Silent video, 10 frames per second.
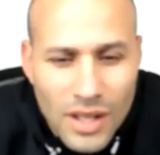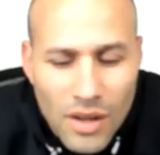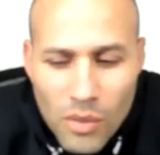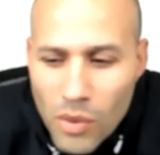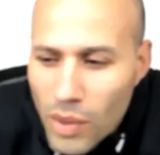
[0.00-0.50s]

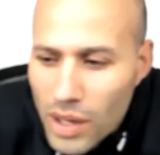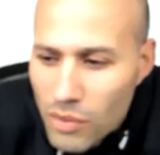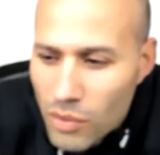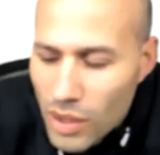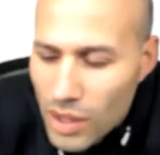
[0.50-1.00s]
Well, one
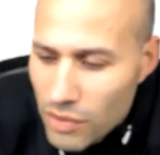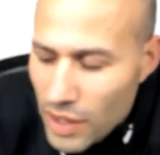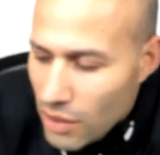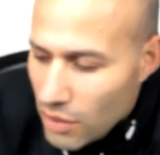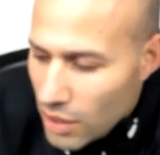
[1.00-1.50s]
of
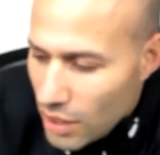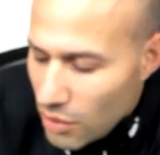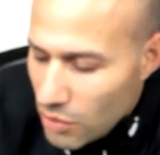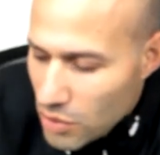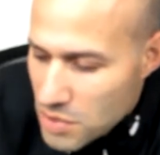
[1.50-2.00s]

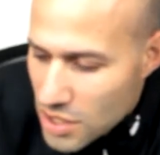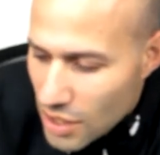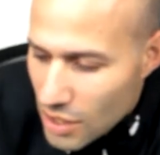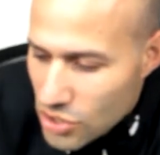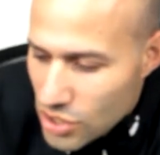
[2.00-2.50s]
our rooms in
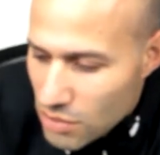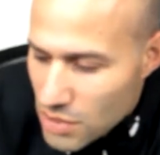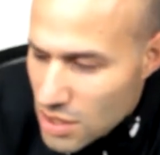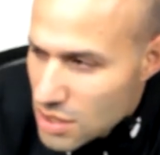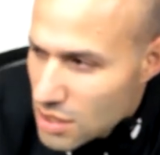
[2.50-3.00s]
our gym
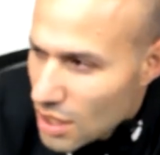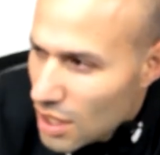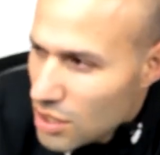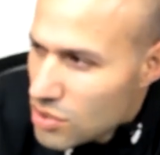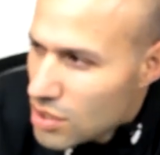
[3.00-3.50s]
is
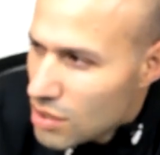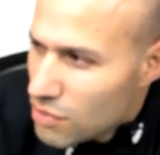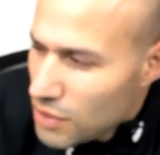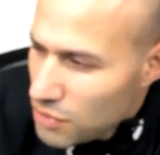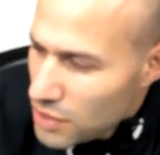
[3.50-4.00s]

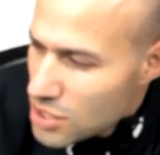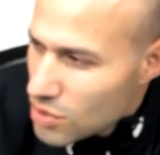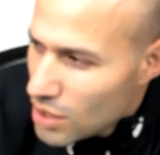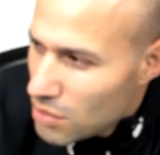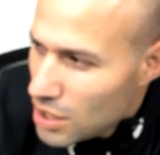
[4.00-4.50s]
150
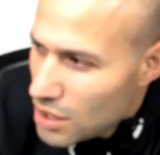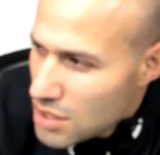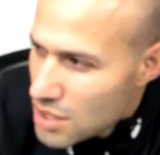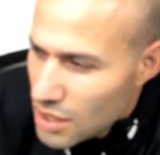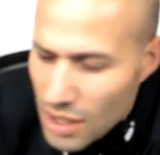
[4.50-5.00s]
square
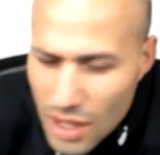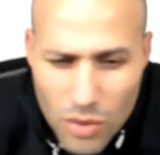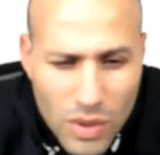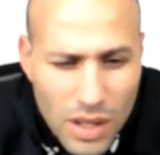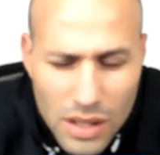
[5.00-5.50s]
meters, and the other
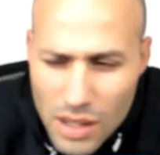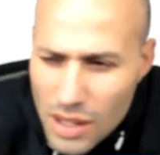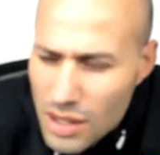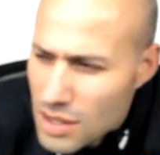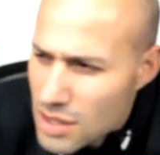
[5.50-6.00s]
one
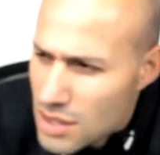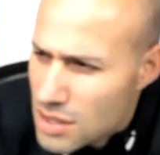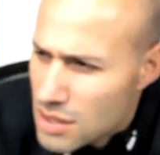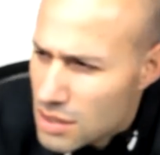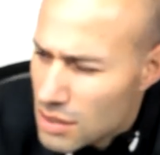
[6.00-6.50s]

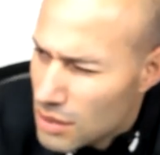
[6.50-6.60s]
is